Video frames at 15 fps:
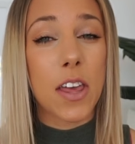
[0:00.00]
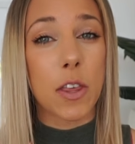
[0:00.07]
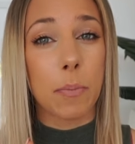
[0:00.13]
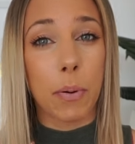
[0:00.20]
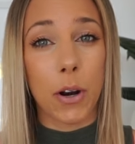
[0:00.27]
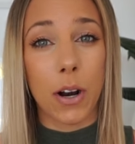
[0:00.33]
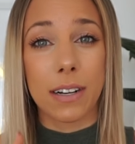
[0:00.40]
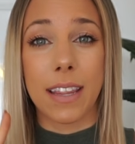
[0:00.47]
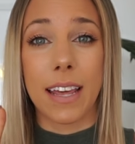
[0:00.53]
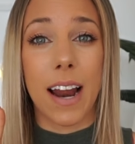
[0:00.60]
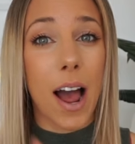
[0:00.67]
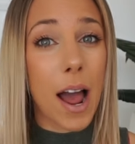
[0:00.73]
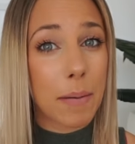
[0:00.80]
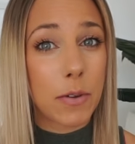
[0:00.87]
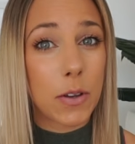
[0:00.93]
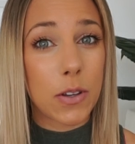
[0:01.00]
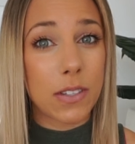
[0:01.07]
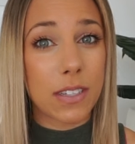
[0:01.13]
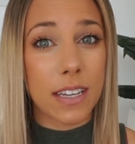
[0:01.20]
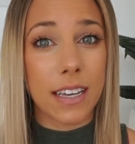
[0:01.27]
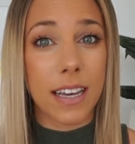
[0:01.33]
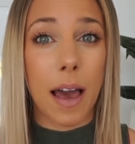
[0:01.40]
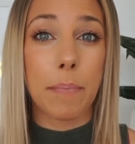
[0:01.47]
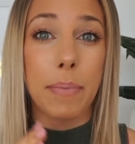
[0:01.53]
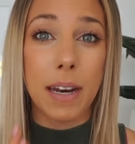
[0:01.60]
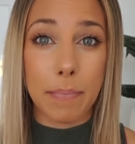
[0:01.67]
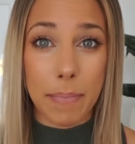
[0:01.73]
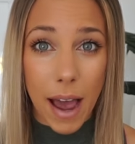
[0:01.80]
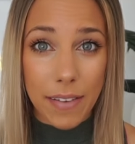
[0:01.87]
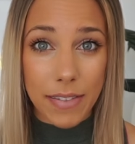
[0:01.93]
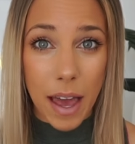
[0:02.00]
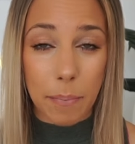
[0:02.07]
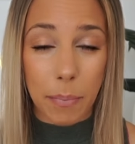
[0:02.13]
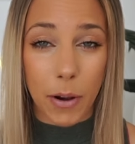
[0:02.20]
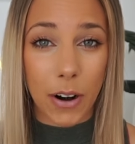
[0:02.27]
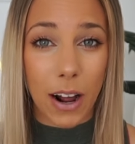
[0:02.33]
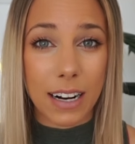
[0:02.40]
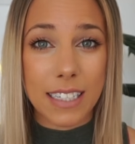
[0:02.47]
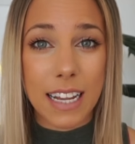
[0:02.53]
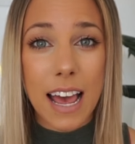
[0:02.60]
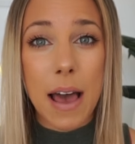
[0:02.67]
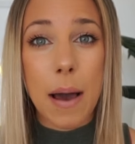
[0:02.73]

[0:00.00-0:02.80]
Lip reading: the product that I'm using, a bit about that product,